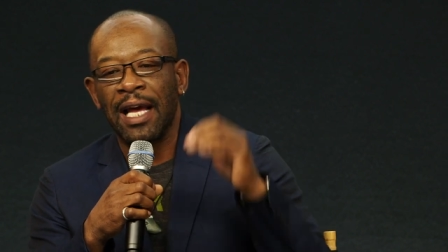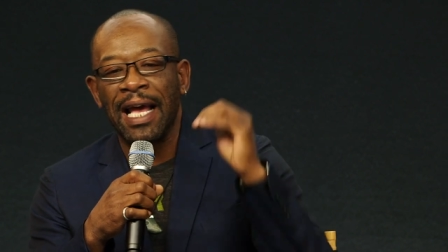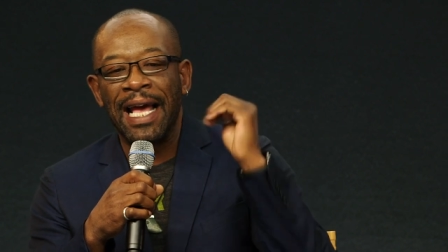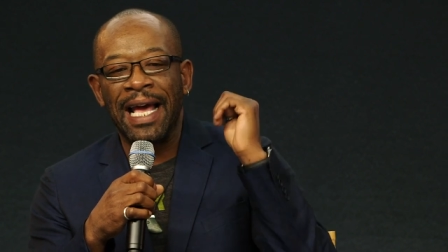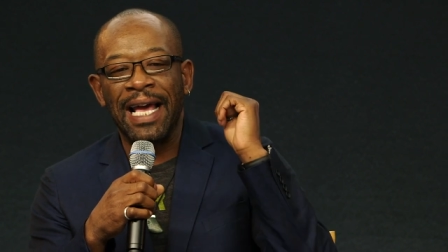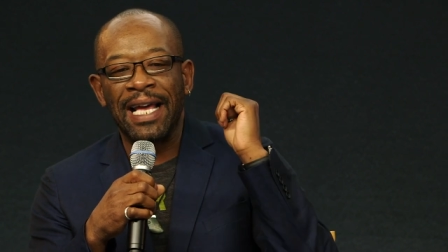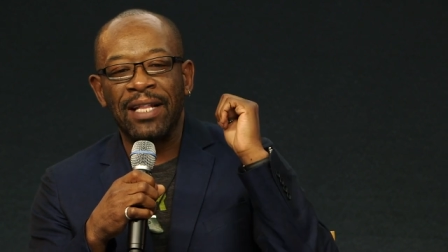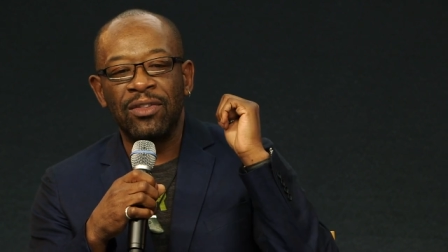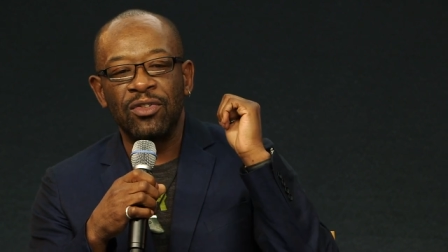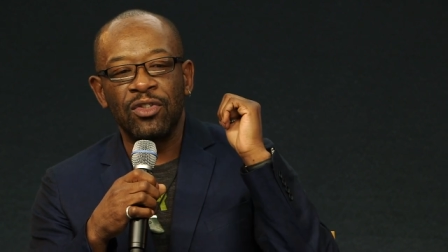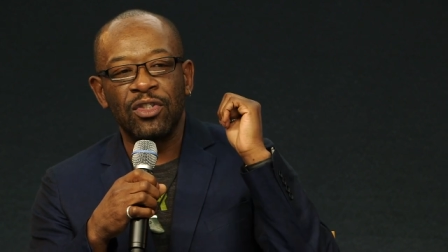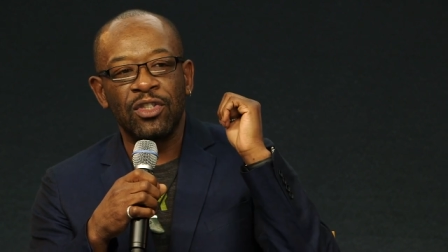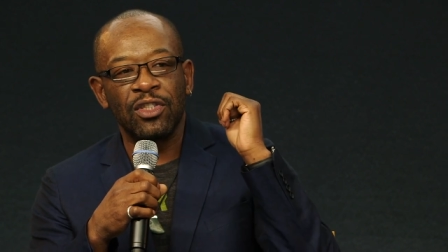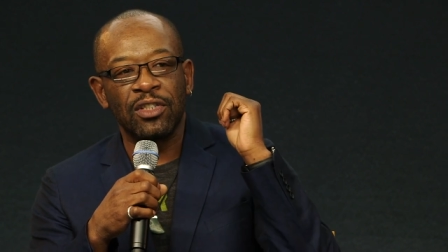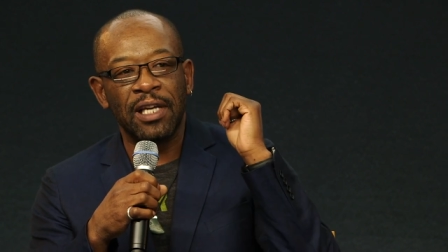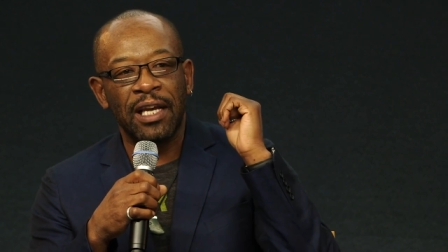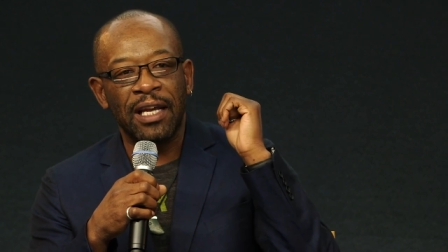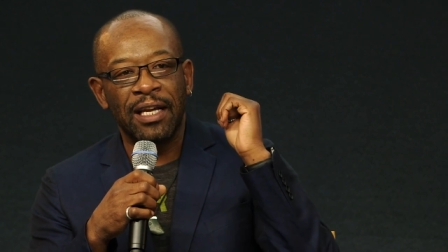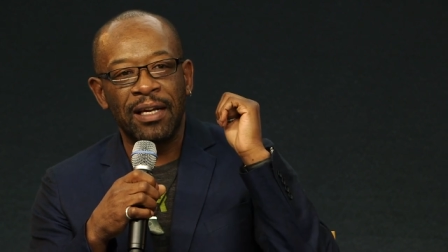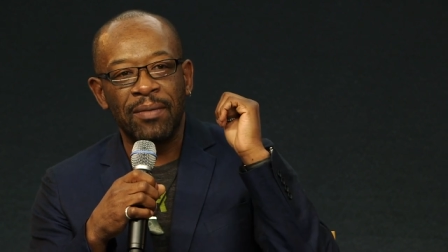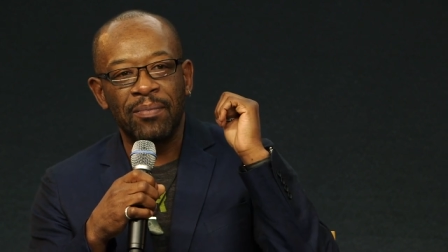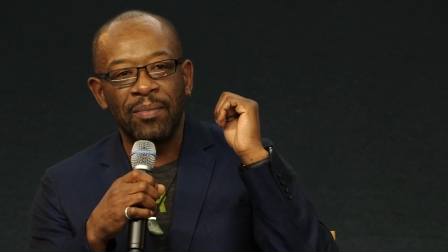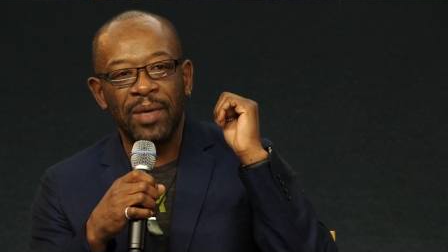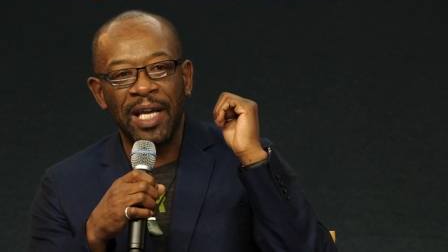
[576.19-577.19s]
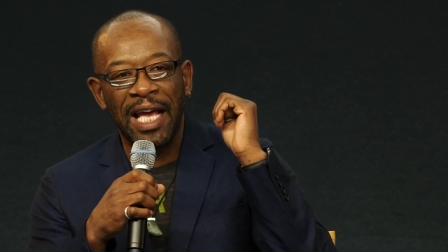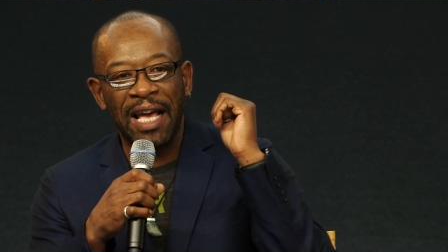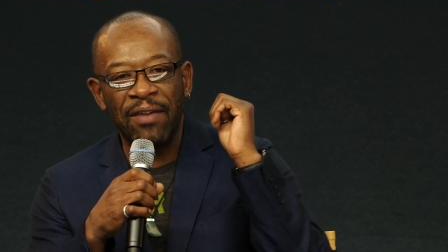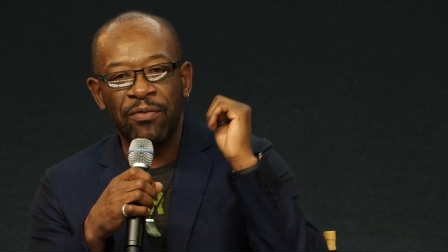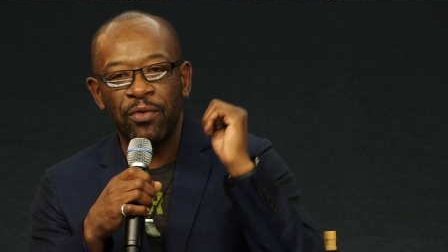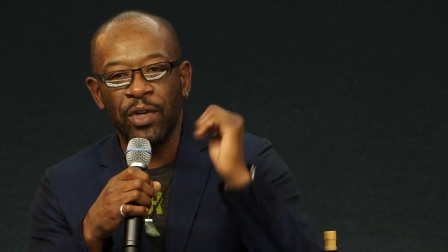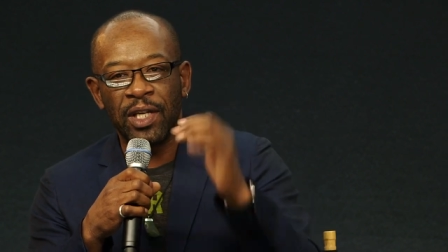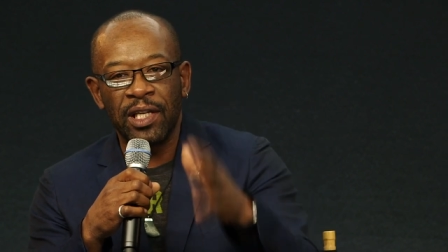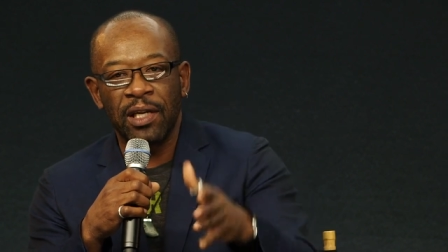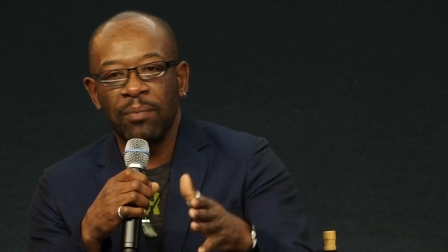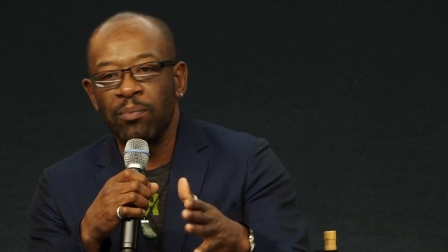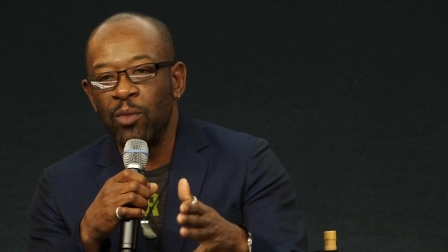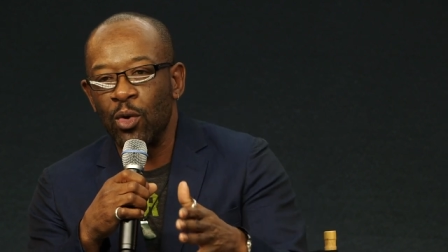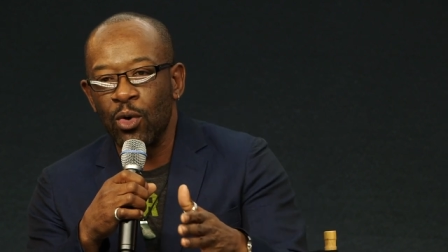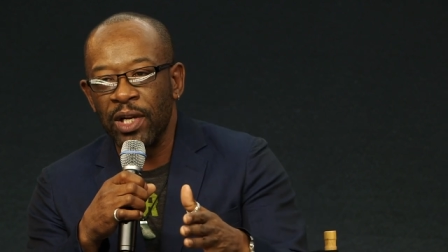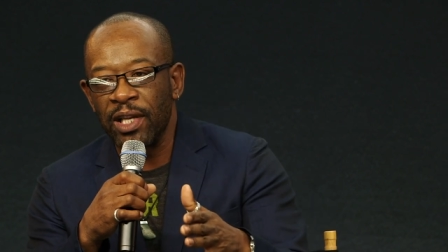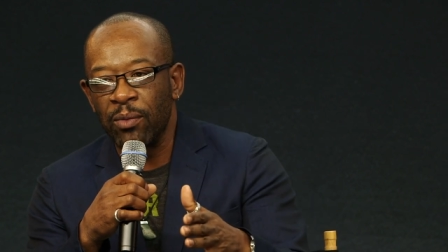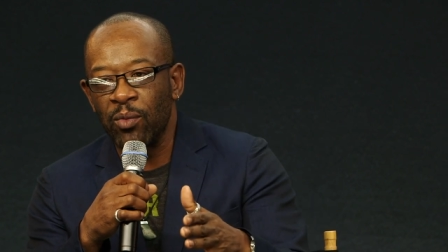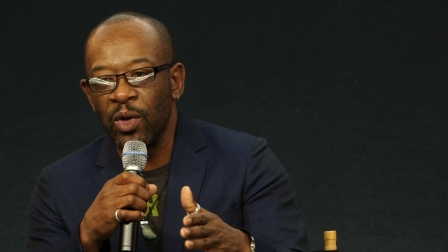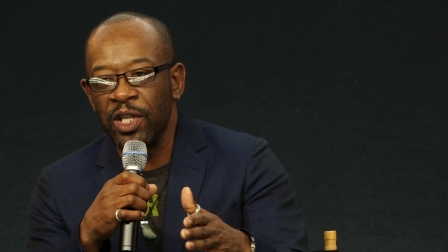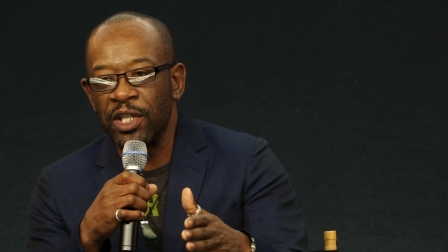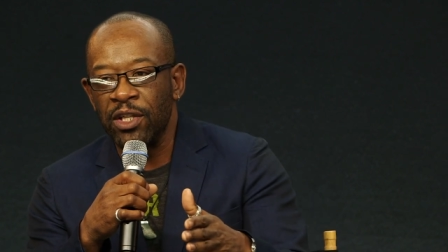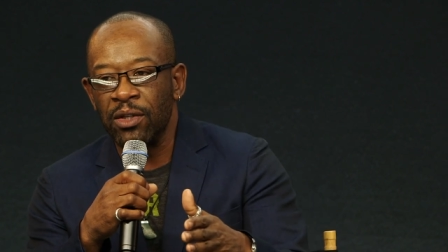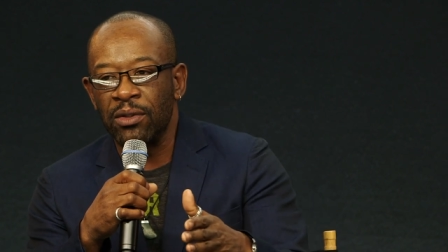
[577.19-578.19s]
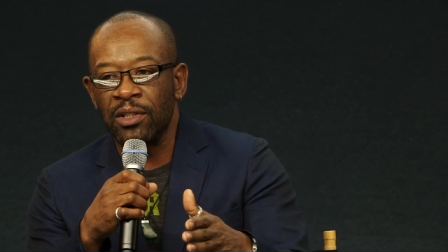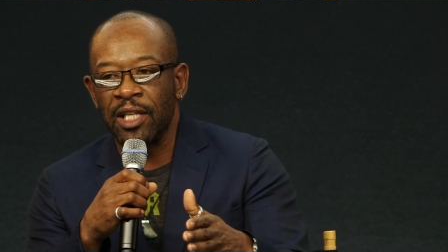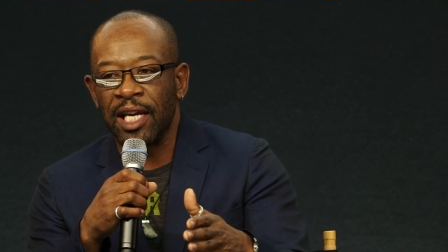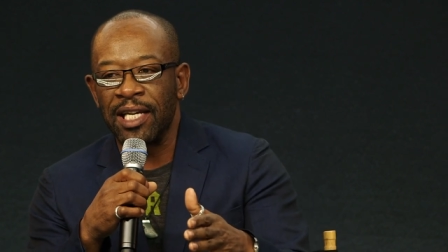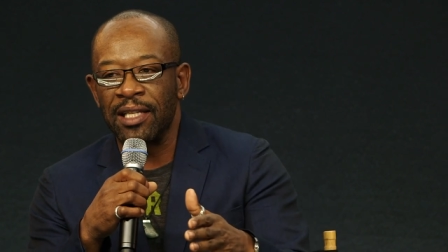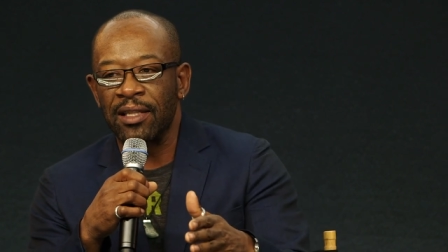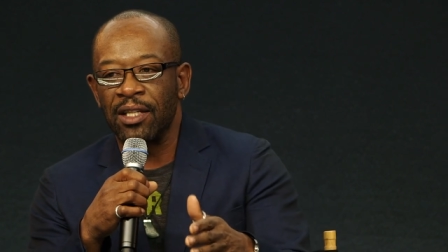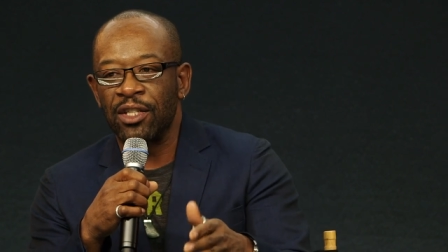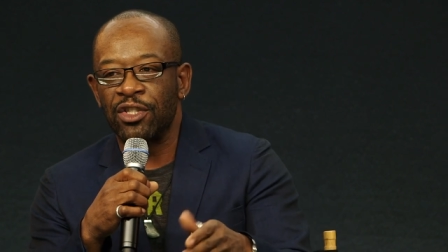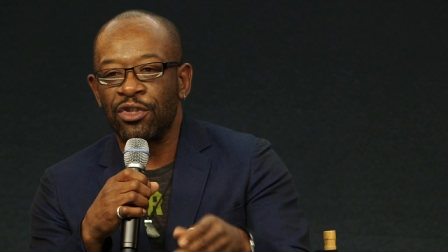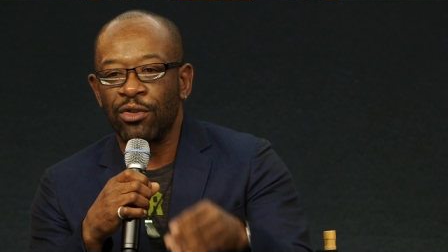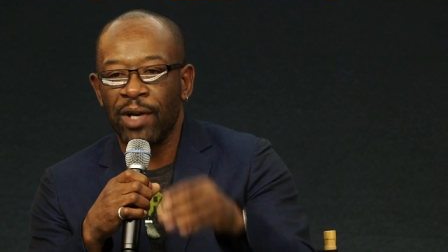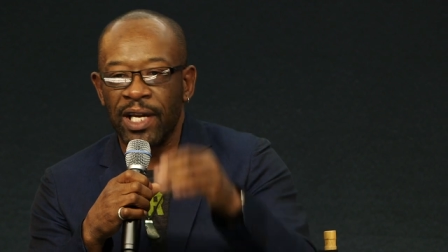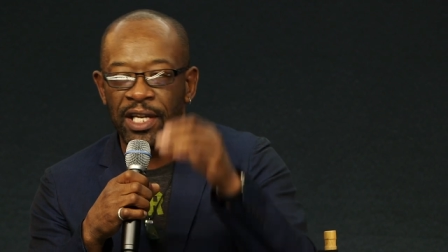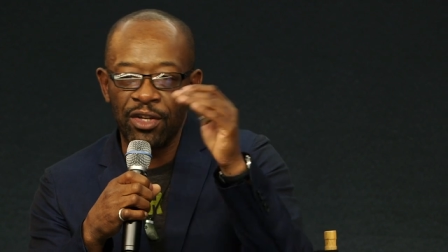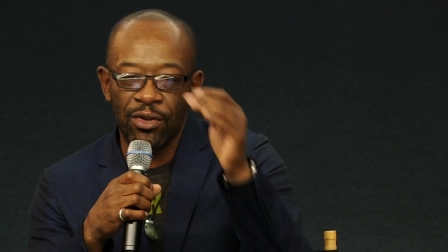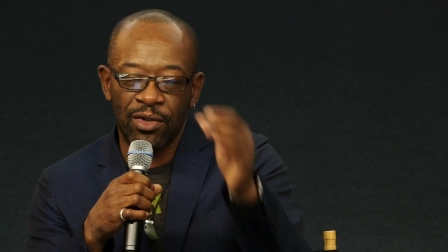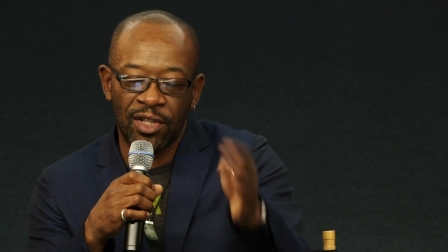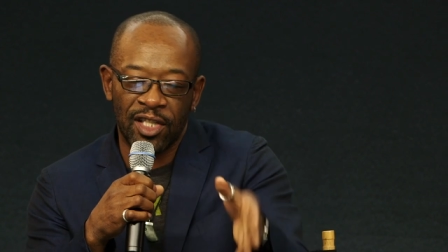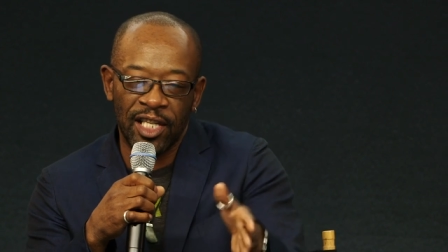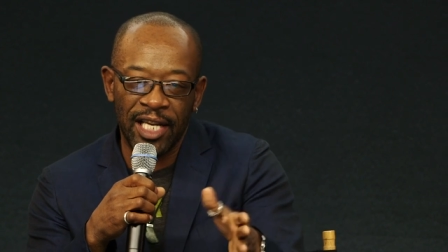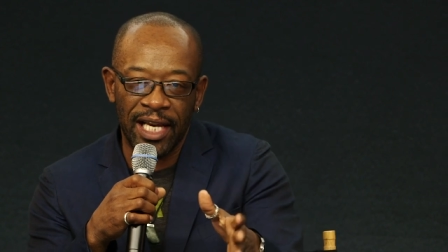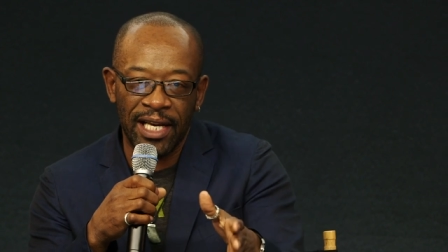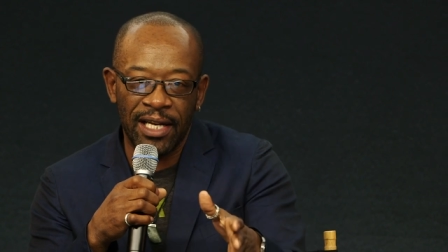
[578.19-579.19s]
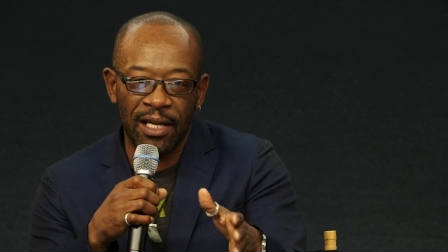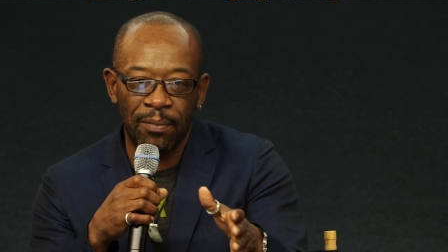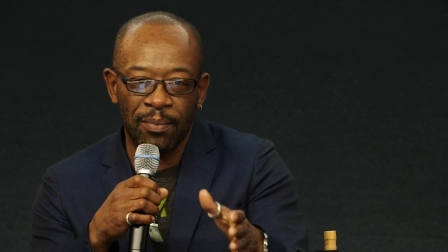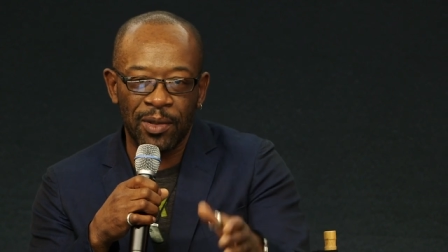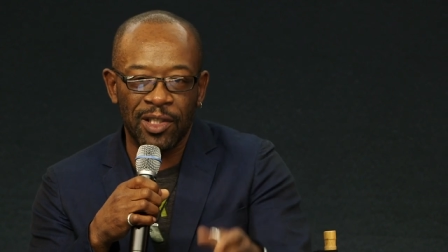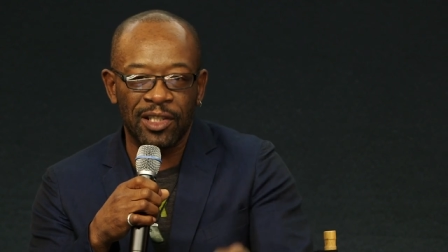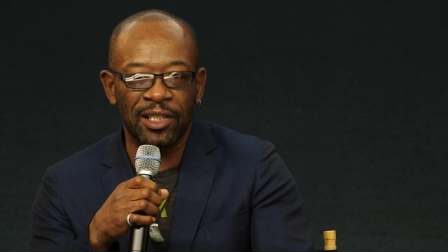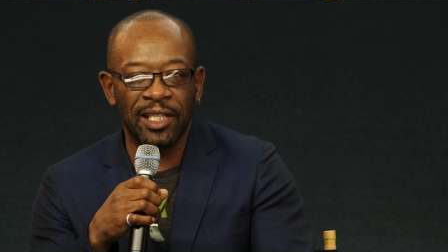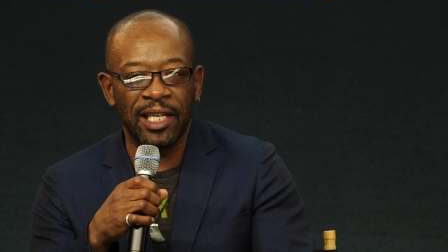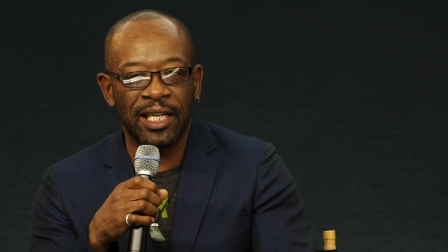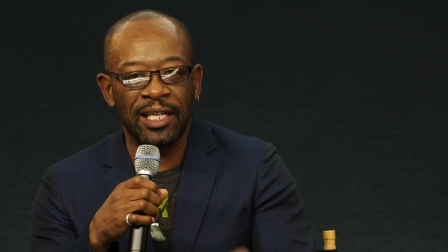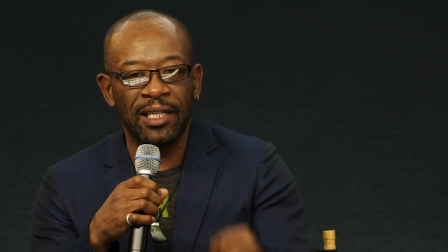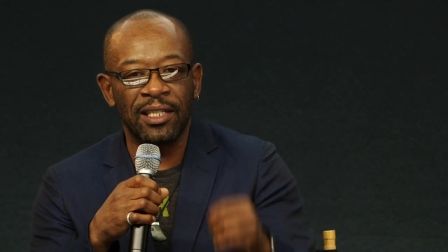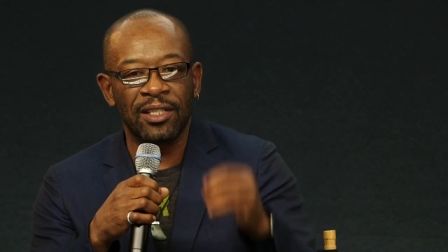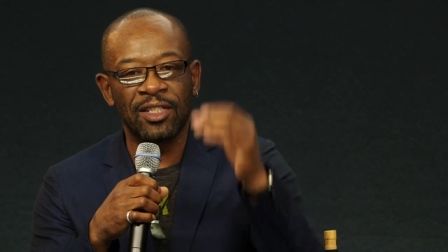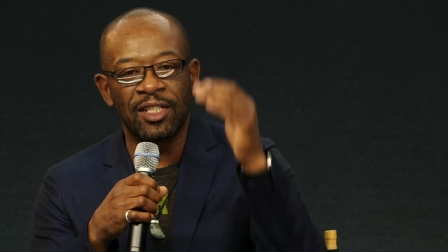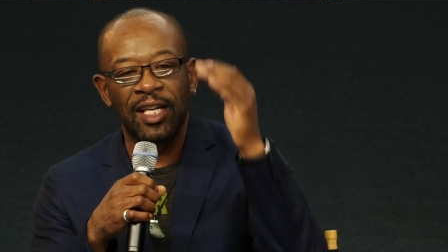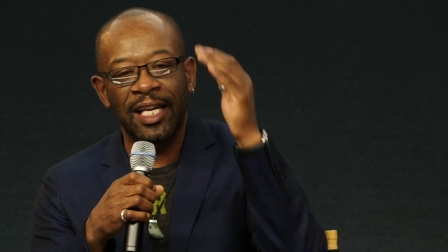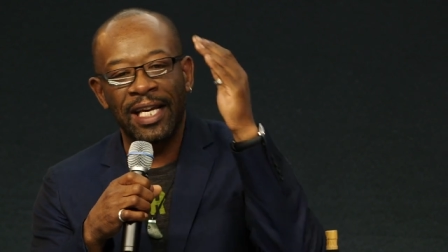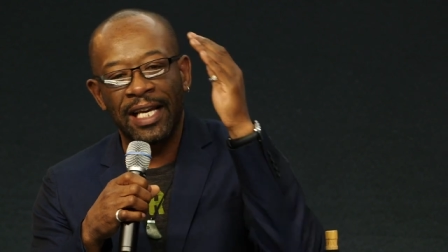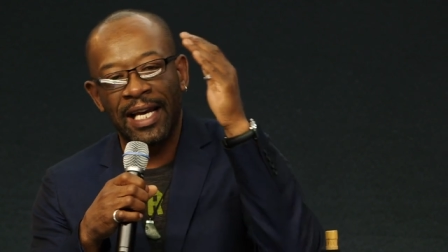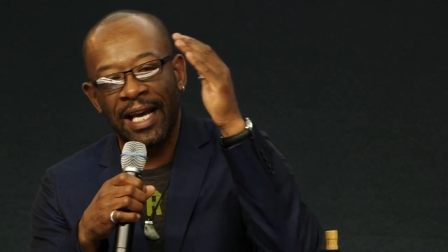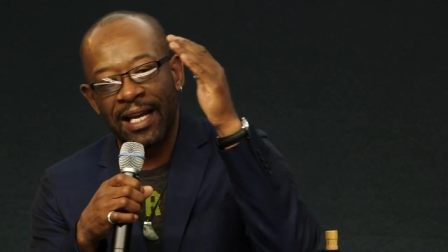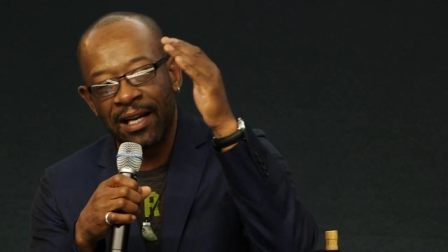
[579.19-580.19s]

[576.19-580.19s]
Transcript: and um, every morning when you take the train, you sit in a particular seat,